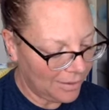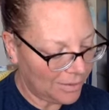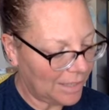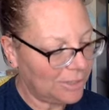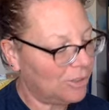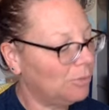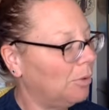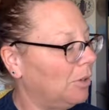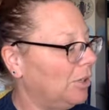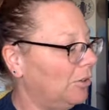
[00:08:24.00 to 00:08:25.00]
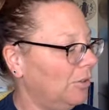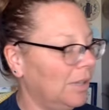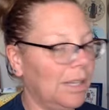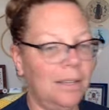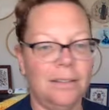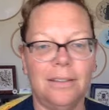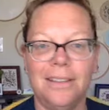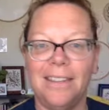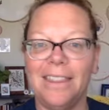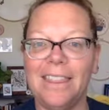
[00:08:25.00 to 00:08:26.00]
That's just what we do in
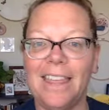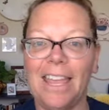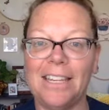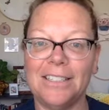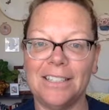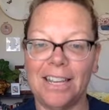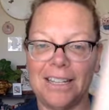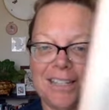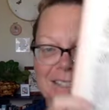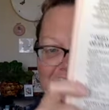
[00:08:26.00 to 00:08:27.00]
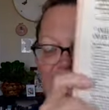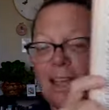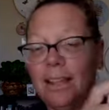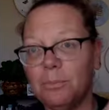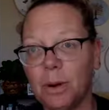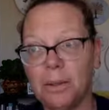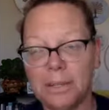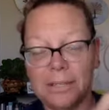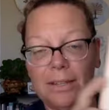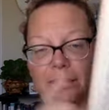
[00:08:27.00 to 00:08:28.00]
the 80s and 90s, and probably
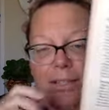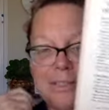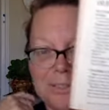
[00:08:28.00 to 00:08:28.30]
the 70s